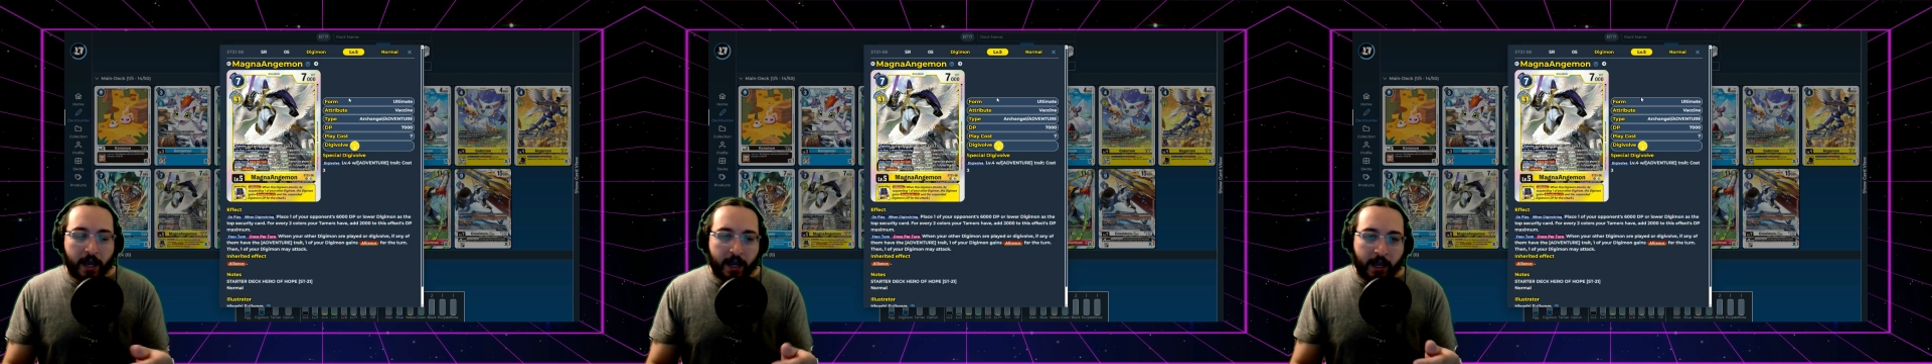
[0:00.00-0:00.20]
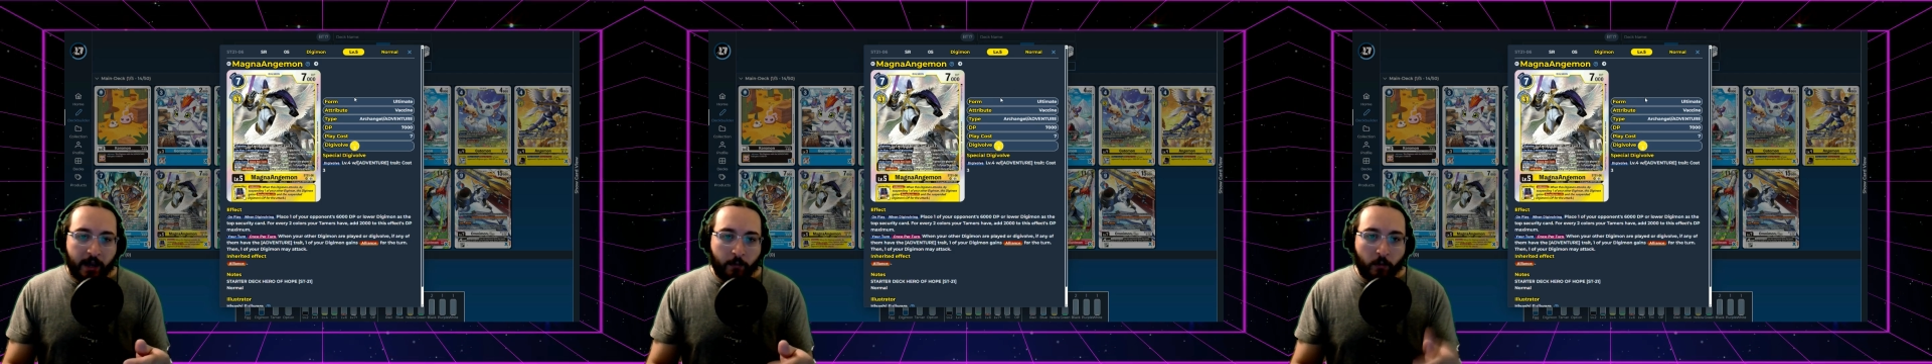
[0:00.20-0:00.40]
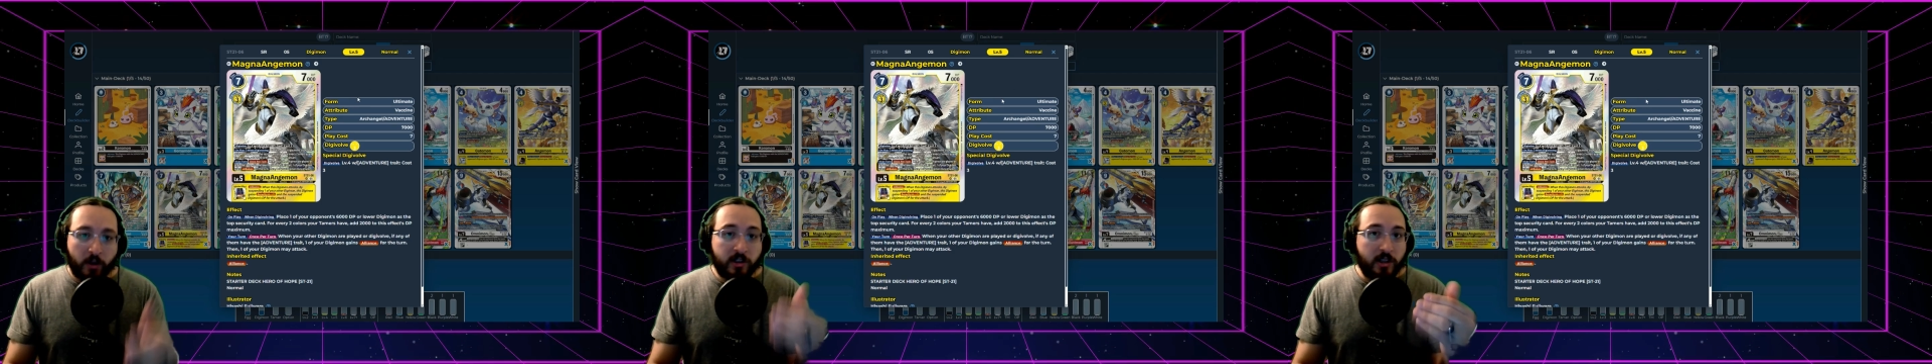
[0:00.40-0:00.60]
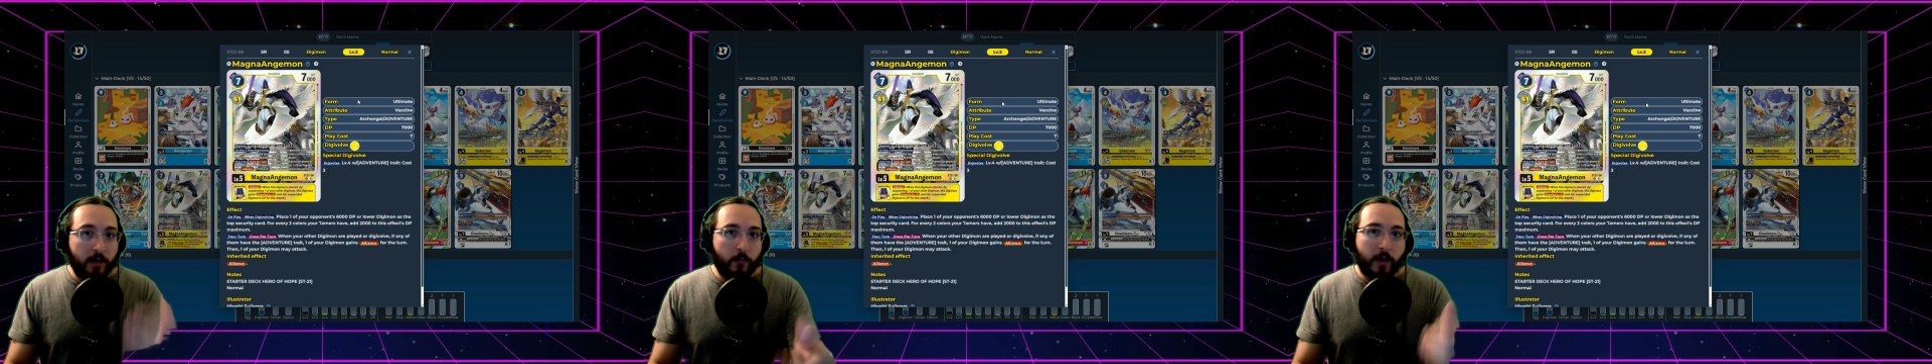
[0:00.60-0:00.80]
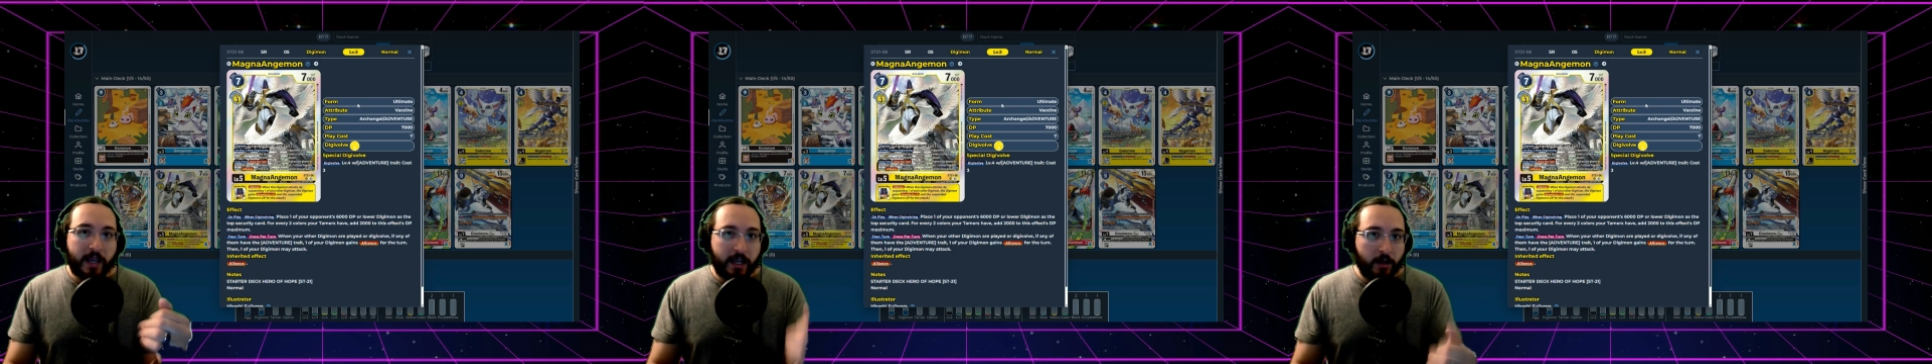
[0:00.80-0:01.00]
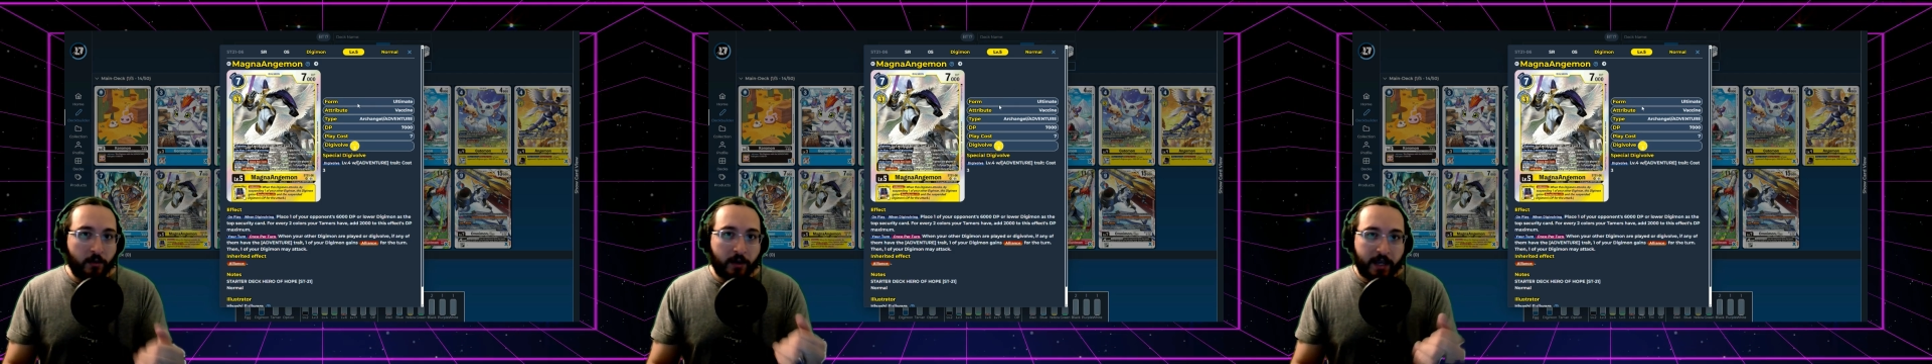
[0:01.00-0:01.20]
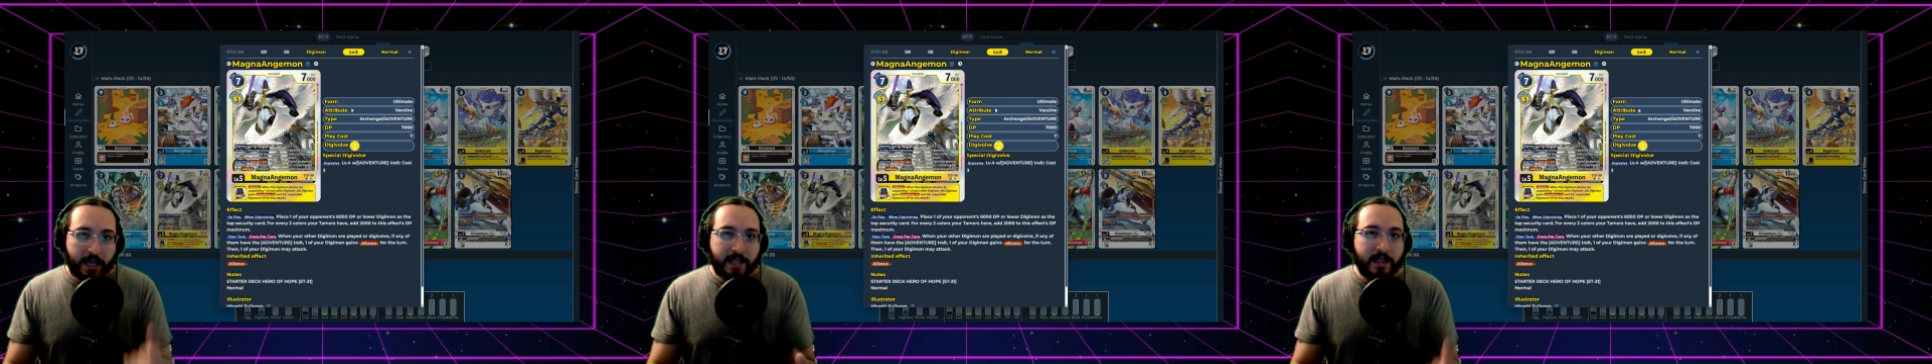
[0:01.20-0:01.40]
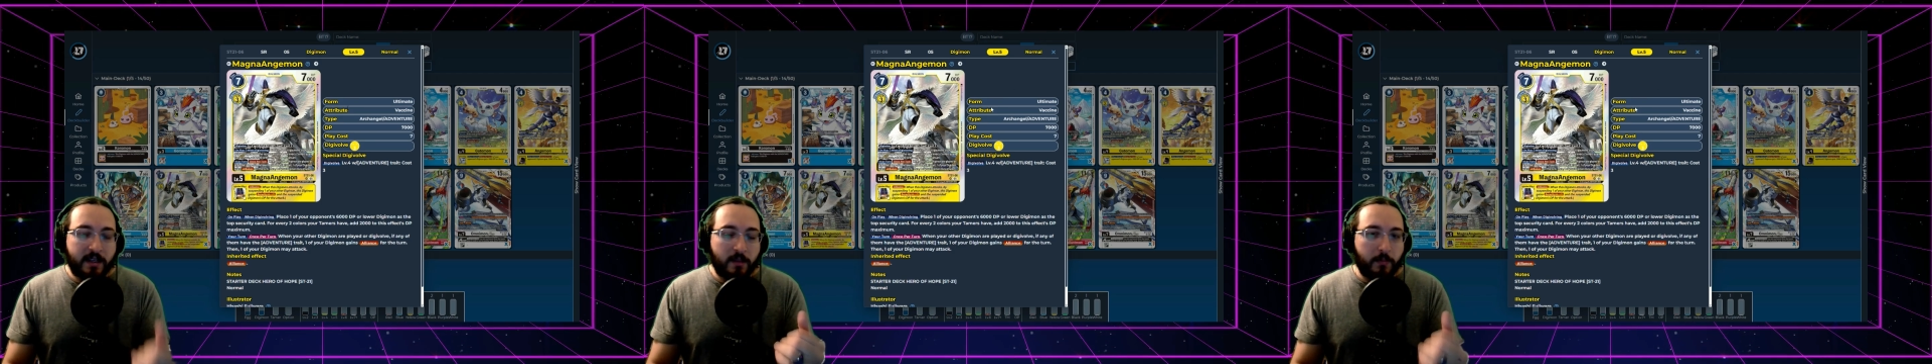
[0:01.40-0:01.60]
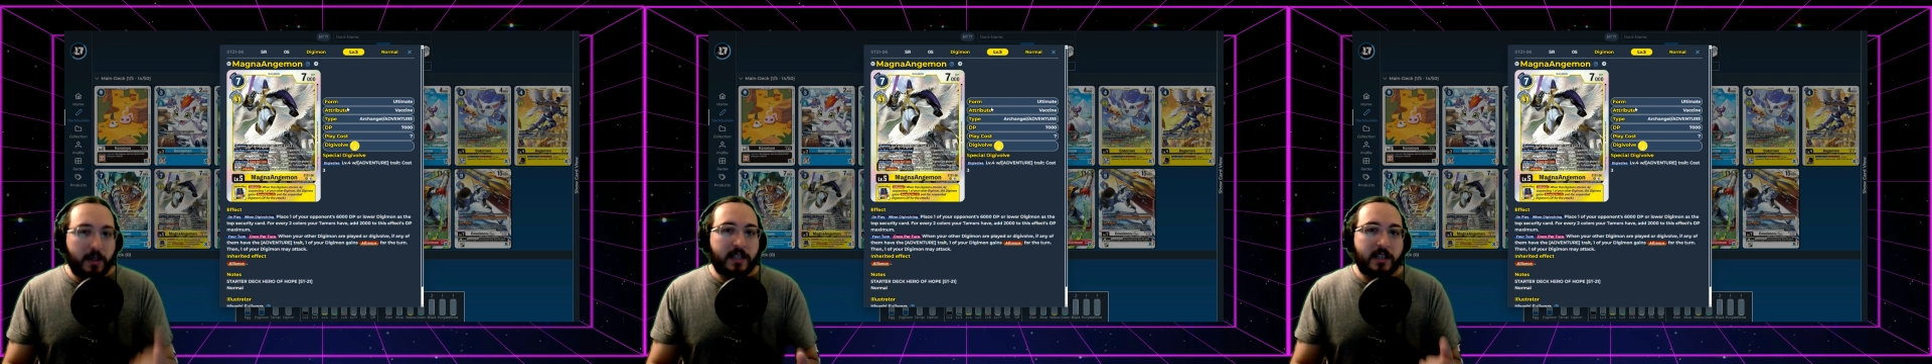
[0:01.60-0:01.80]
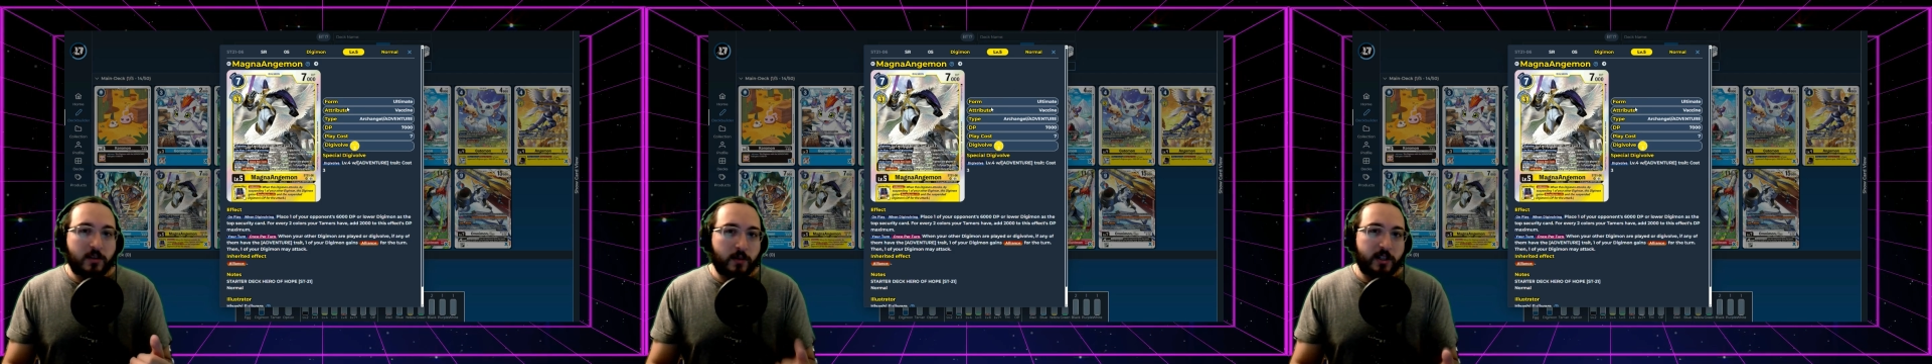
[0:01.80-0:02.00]
Whilst I'm waiting on getting the
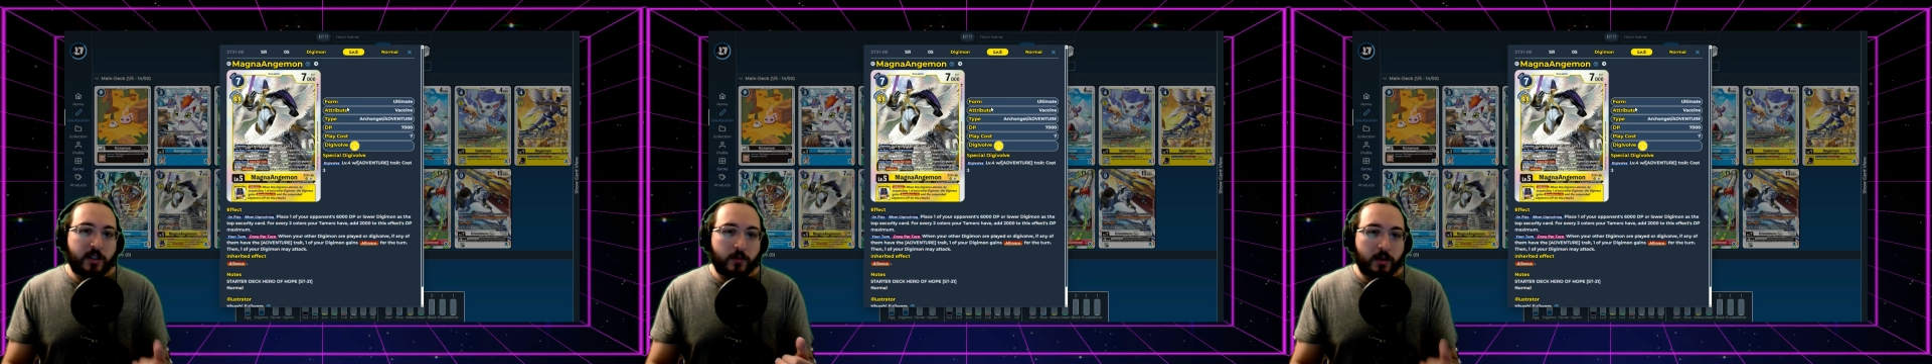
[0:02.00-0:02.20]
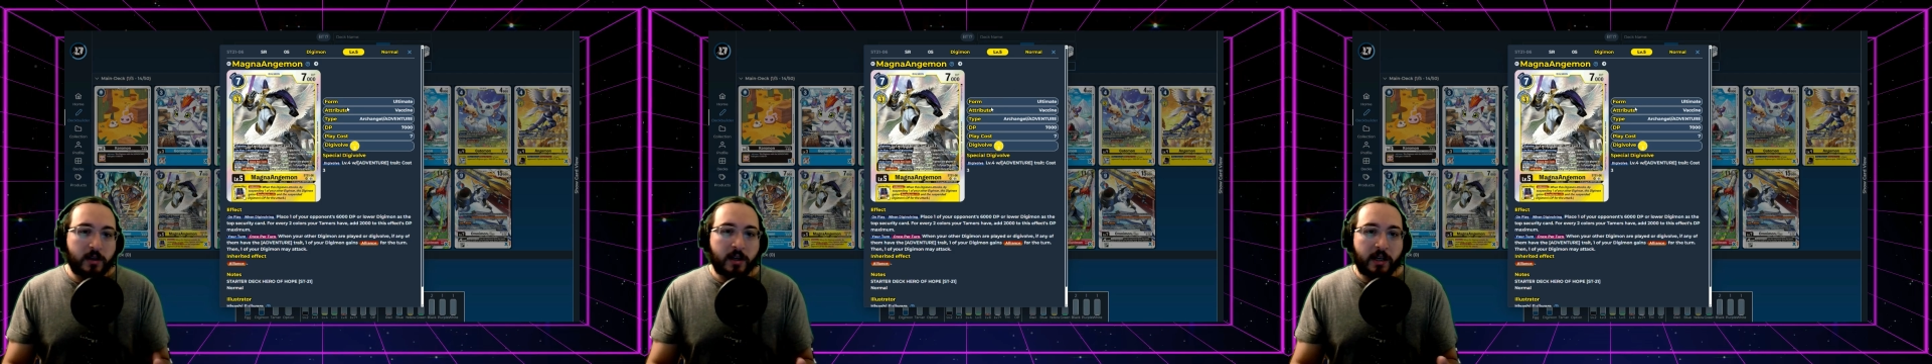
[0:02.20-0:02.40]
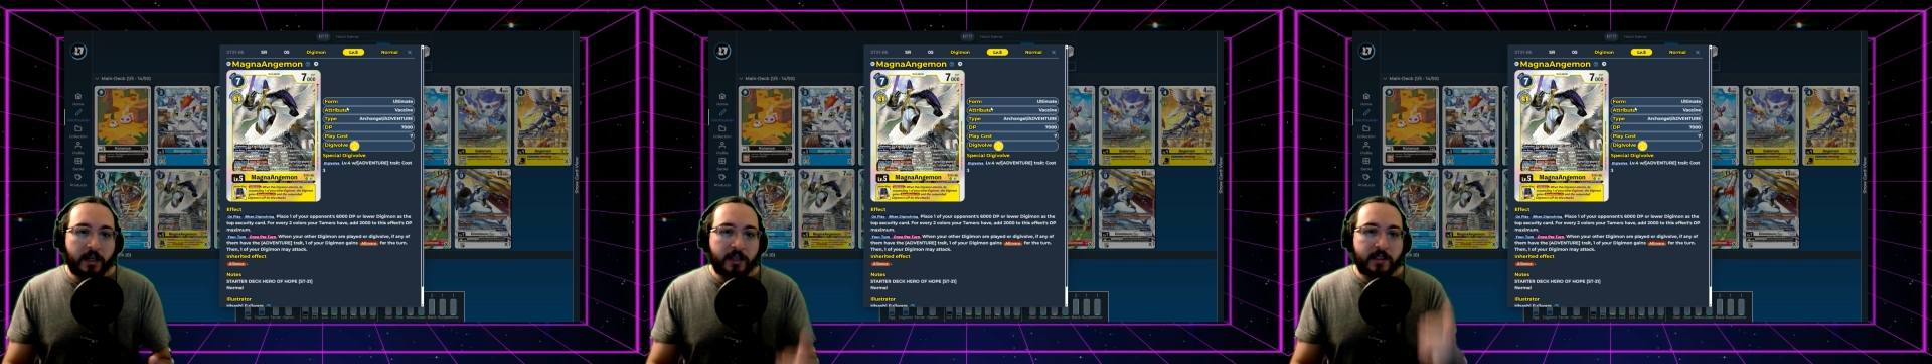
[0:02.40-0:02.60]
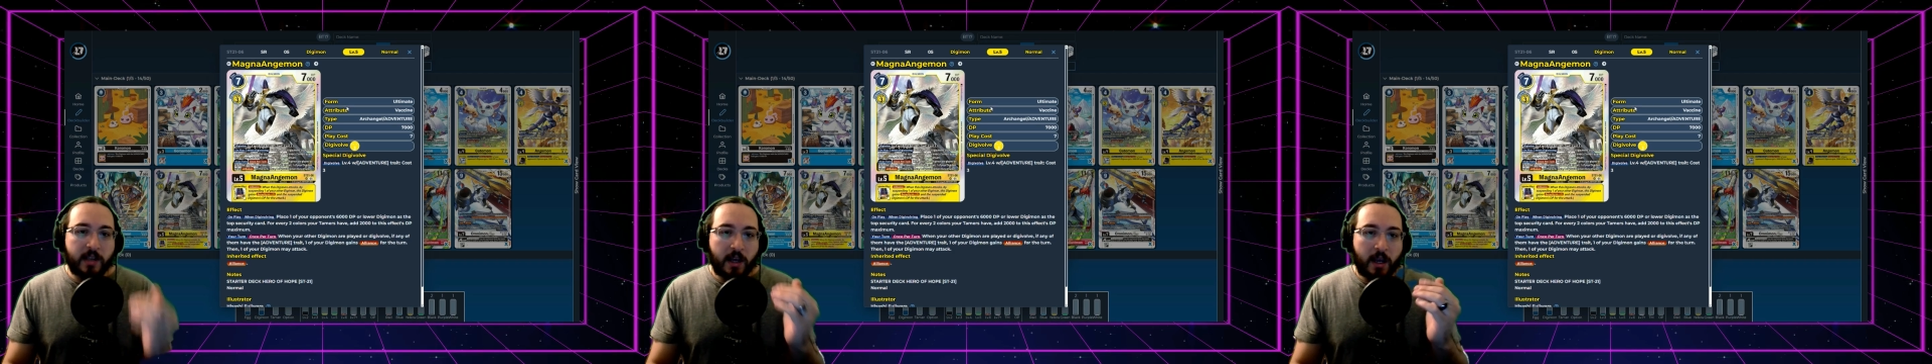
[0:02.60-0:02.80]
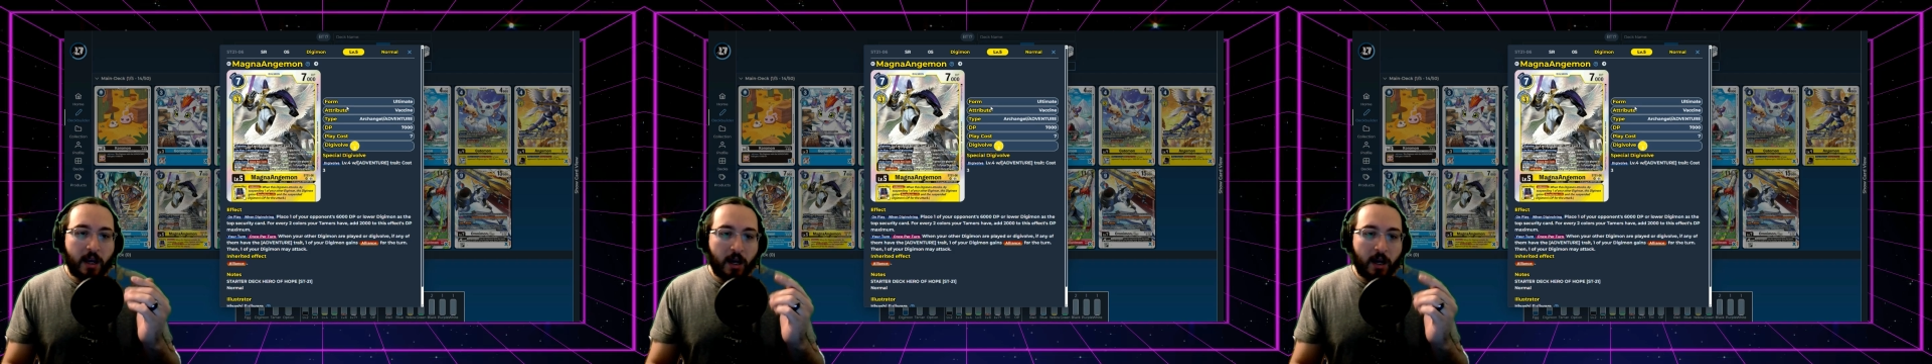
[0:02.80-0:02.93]
BT21 cards,